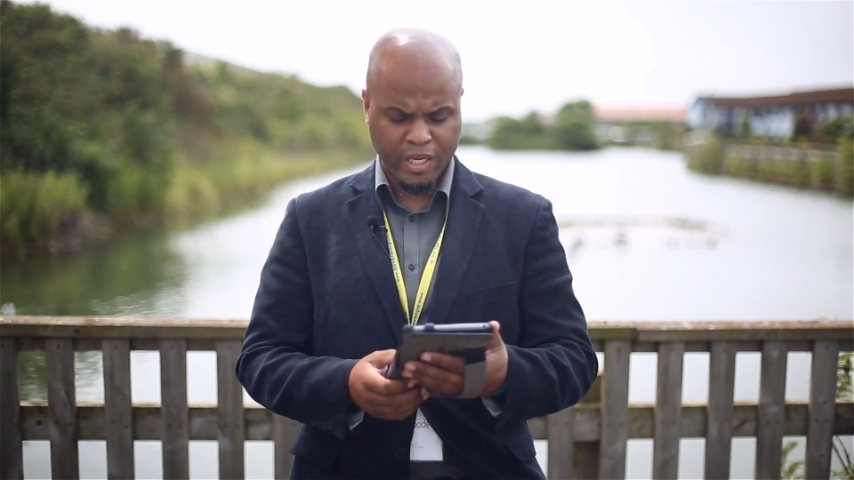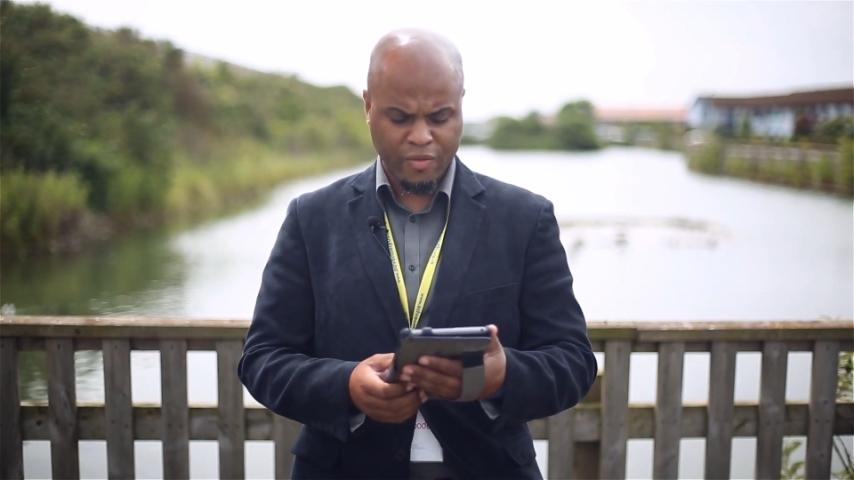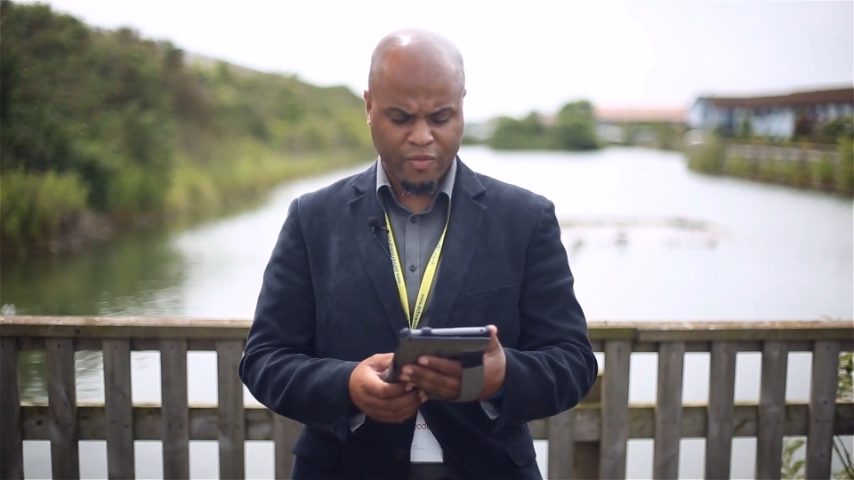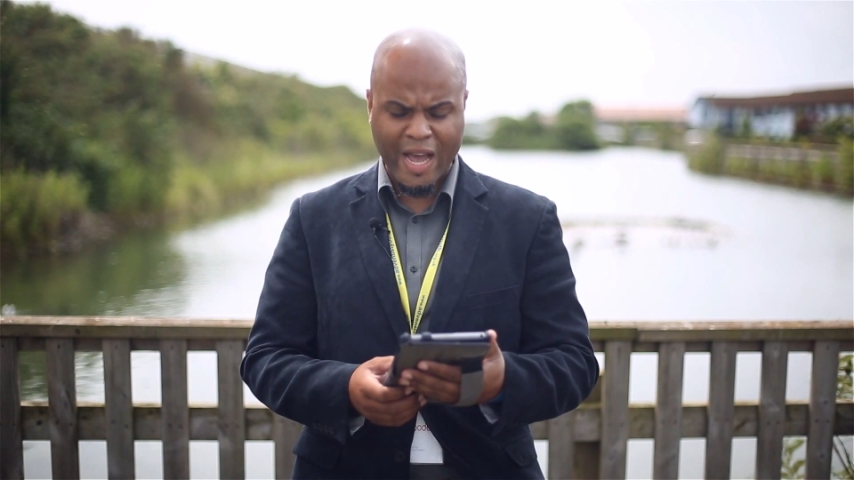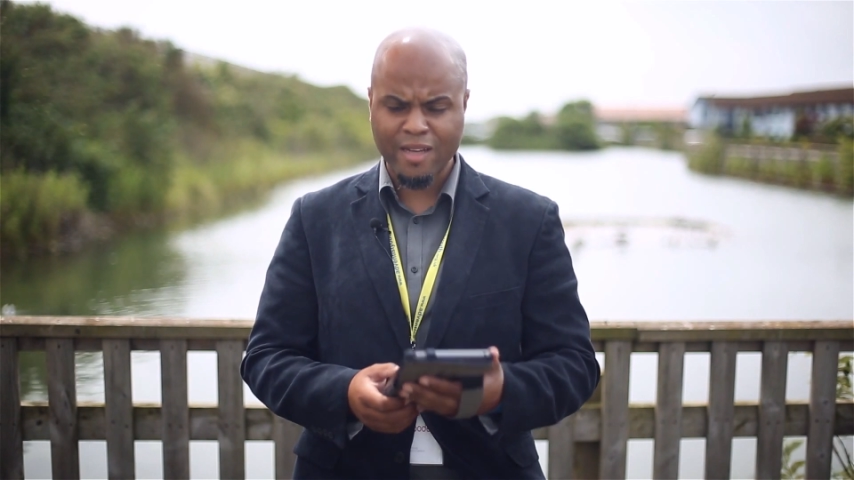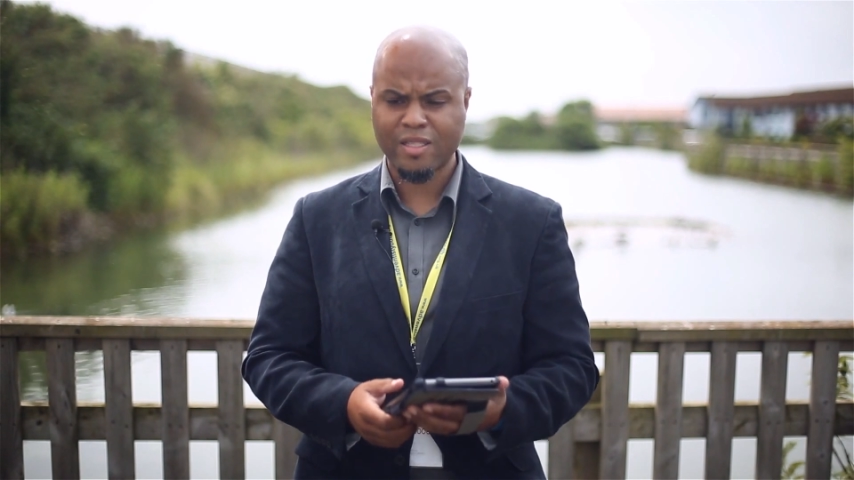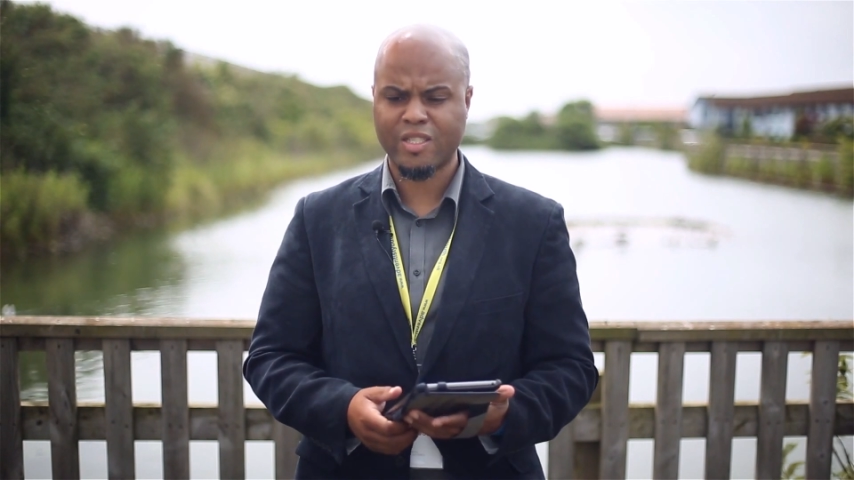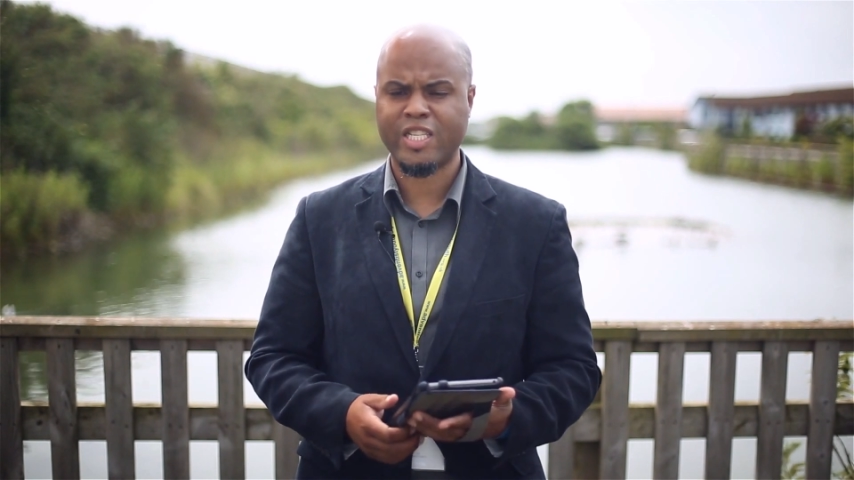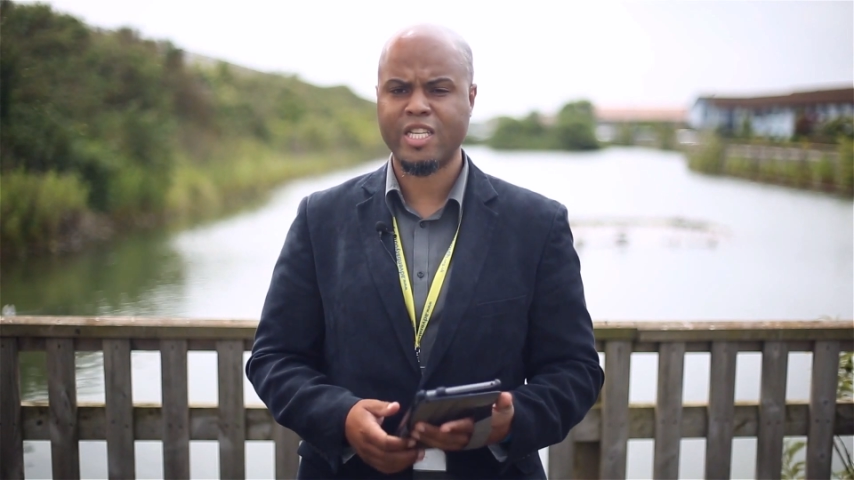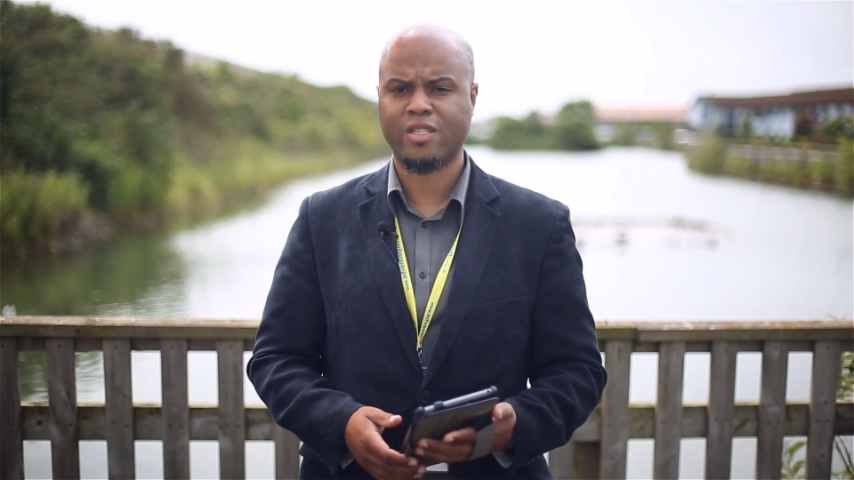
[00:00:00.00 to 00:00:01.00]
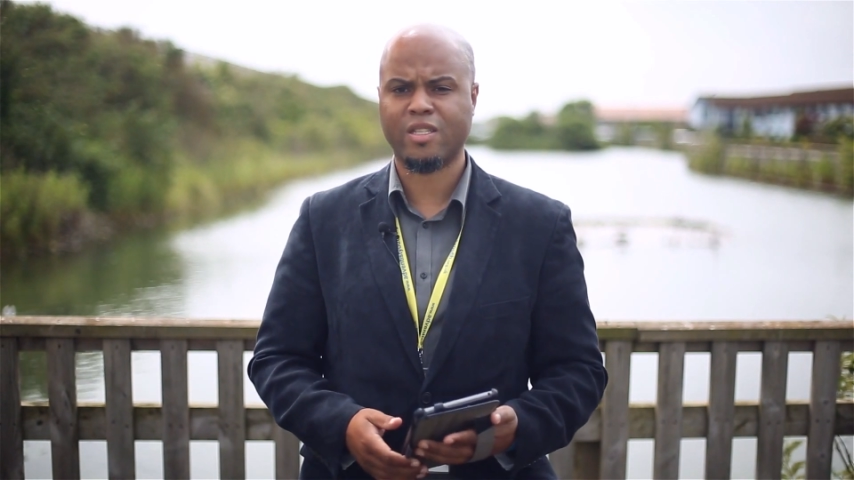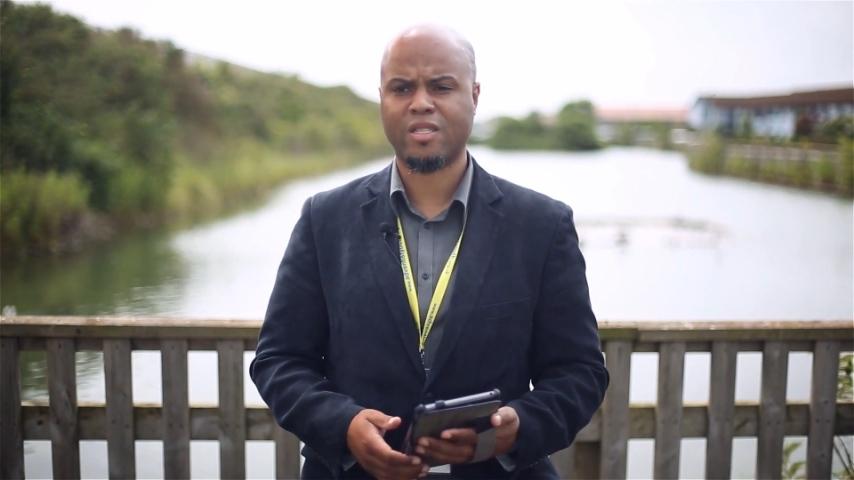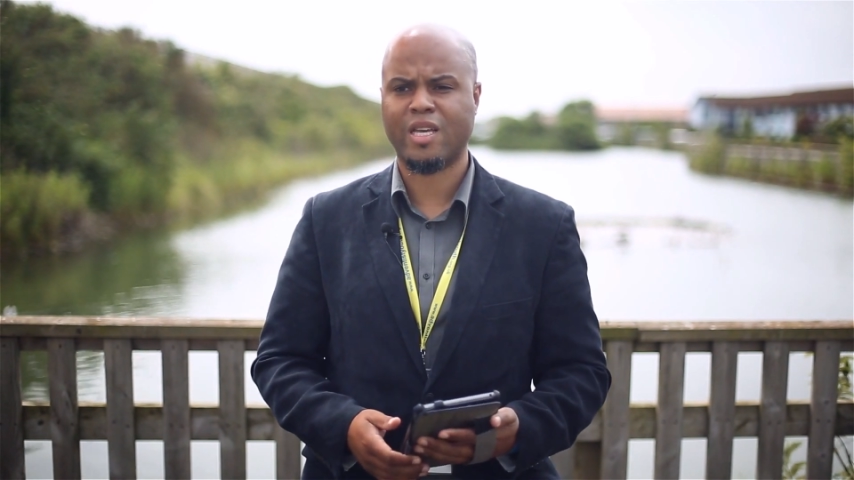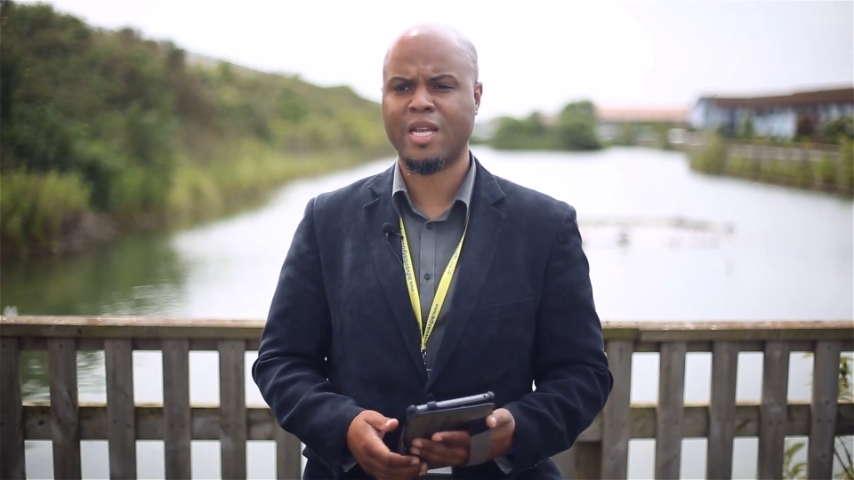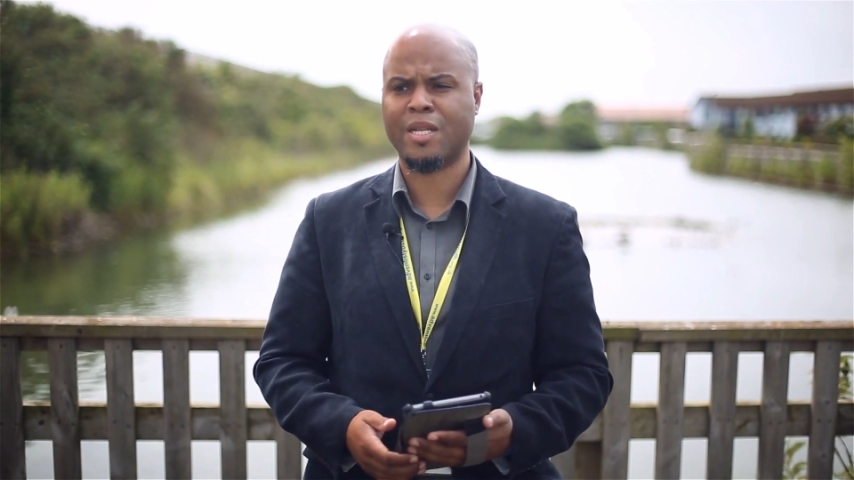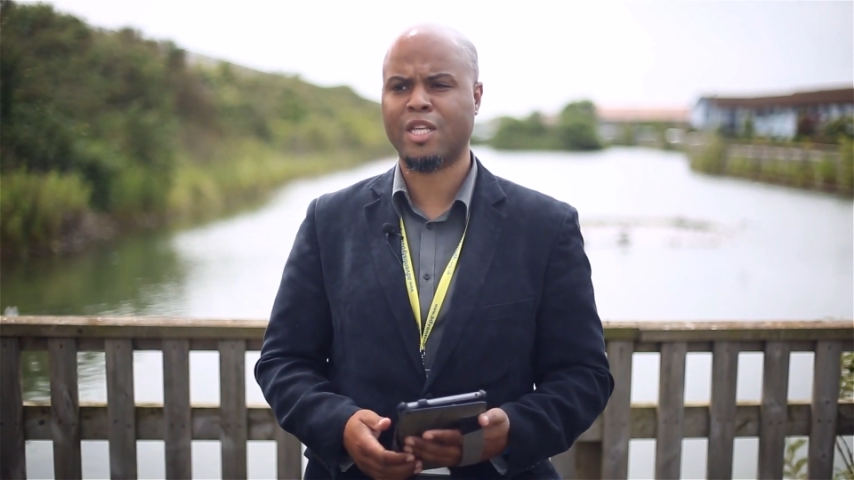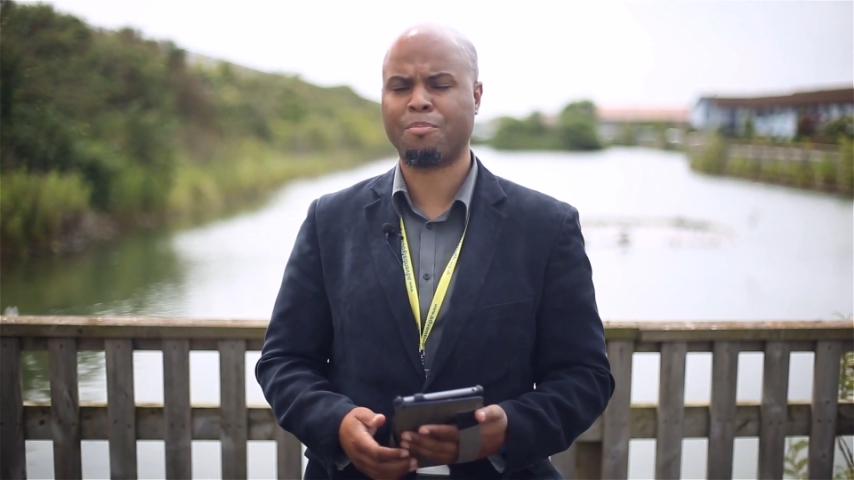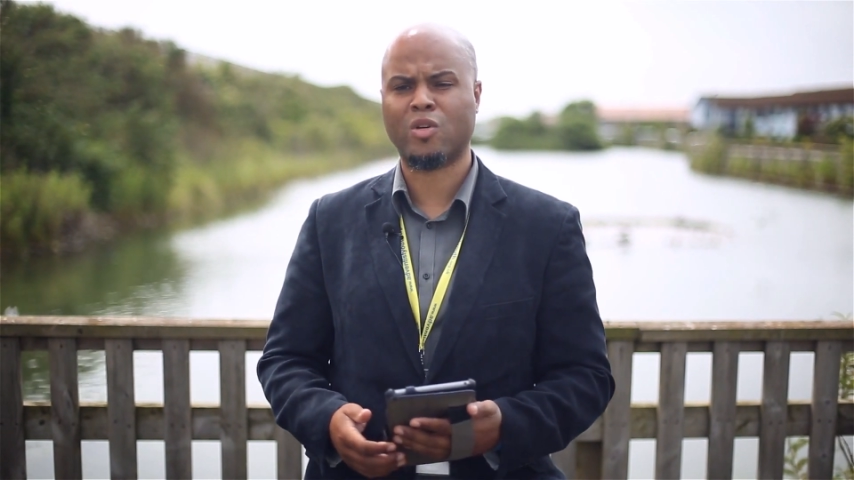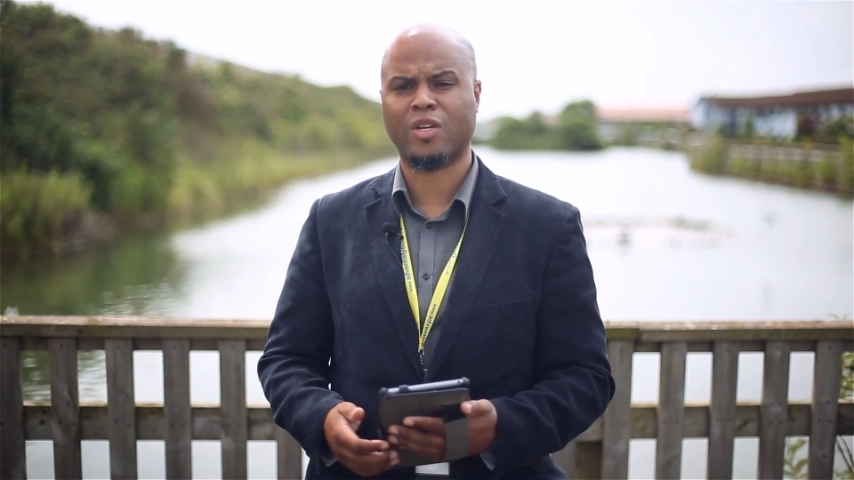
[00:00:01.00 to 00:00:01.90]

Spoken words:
In fact, as Jesus in the book